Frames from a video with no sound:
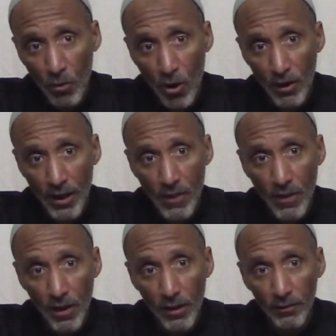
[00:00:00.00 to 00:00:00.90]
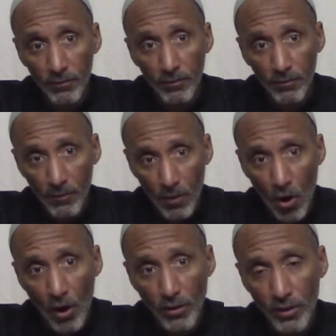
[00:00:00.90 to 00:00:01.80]
wrong in the
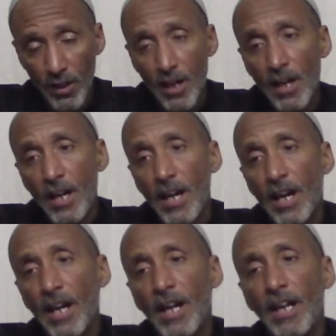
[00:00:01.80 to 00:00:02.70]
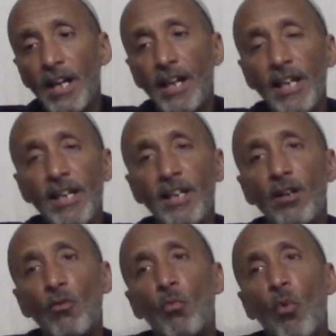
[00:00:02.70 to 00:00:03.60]
heart.
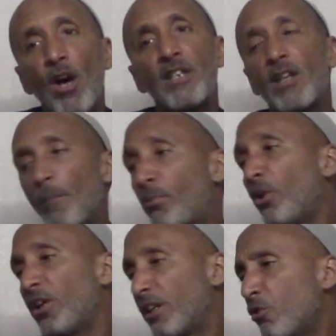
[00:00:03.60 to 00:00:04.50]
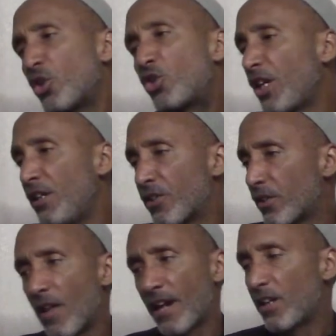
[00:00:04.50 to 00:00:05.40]
He was brilliant. He was a genius.
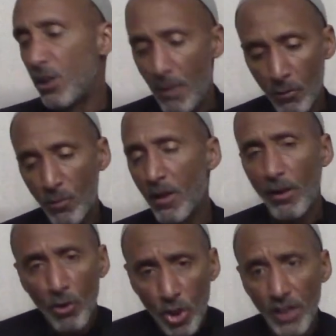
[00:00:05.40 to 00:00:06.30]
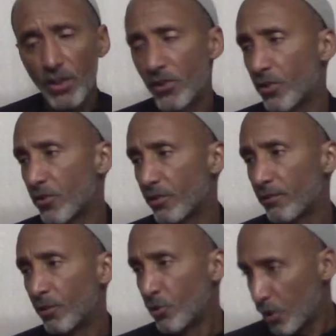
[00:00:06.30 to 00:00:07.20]
A lot of these people, they were geniuses.
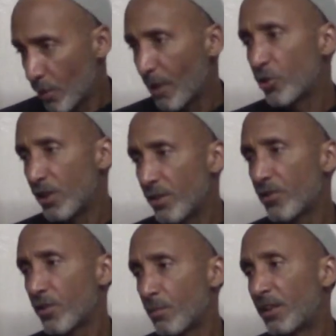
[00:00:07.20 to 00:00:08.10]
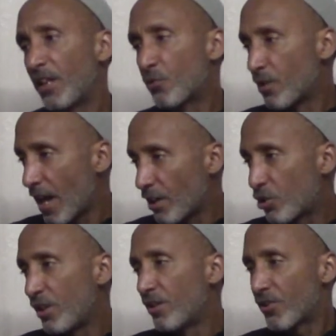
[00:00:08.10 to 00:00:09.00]
Don't you hear about geniuses? But these were not
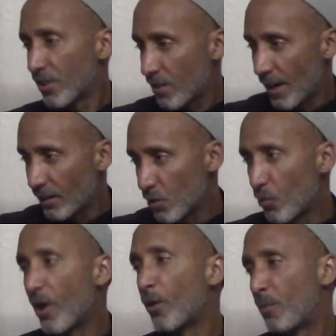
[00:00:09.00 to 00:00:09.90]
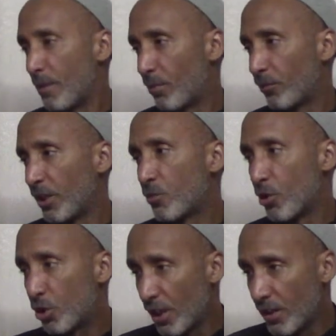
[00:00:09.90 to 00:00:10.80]
geniuses like these weird people. These
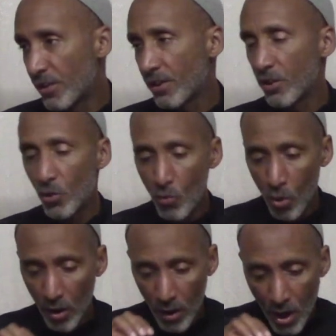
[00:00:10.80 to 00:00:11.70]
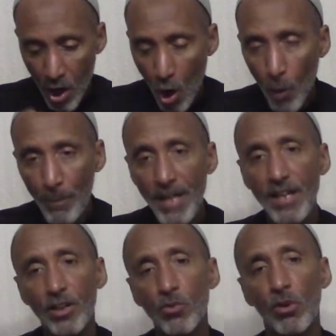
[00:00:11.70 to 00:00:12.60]
were geniuses who were
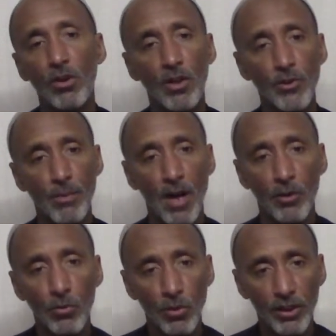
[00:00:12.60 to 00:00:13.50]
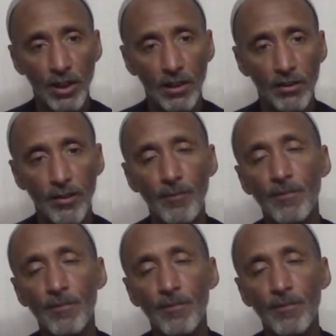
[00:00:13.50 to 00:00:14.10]
obedient to Allah subhanahu wa ta'ala.